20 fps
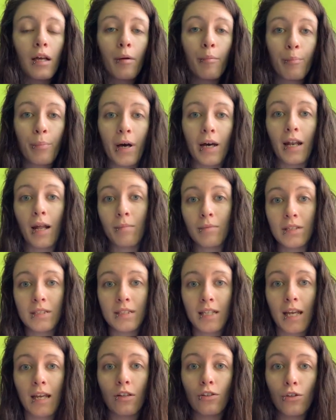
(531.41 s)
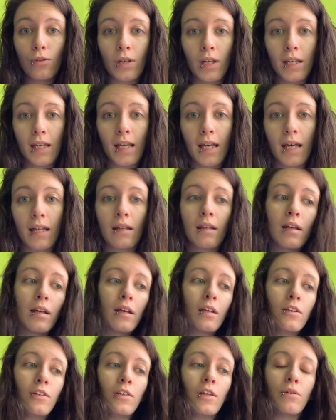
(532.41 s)
But I'm just saying, you can get,
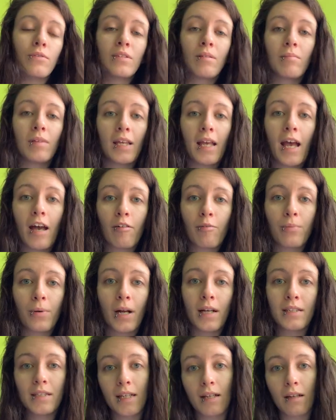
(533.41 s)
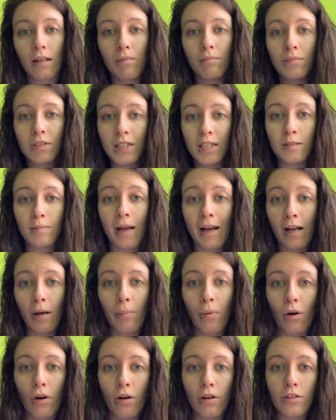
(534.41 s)
something half price, like a 6-pack of
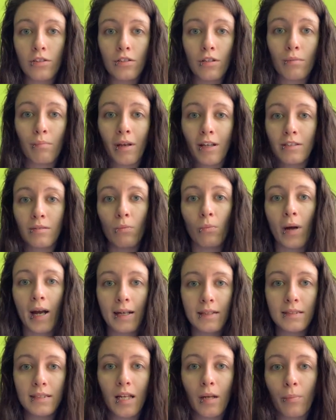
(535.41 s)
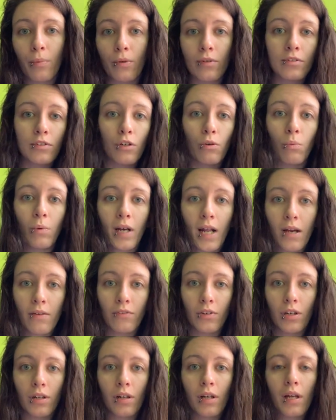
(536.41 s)
bars, so you make some wax samples or
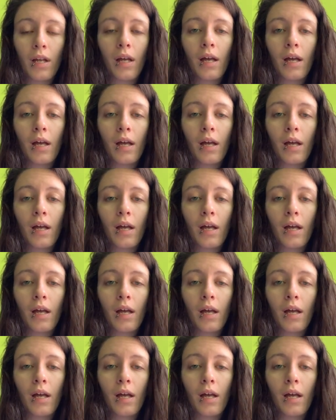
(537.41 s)
whatever.